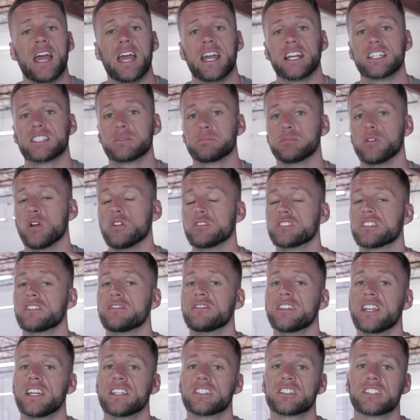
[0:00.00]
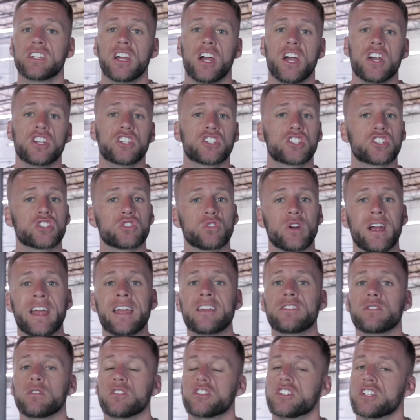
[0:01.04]
explosiveness,
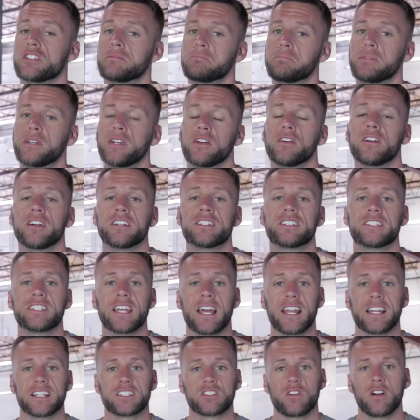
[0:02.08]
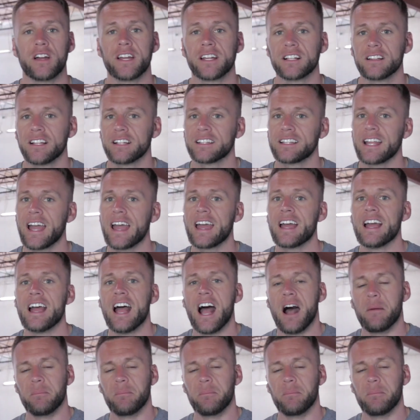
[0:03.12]
strength, or just pure aesthetics. Go ahead and click that.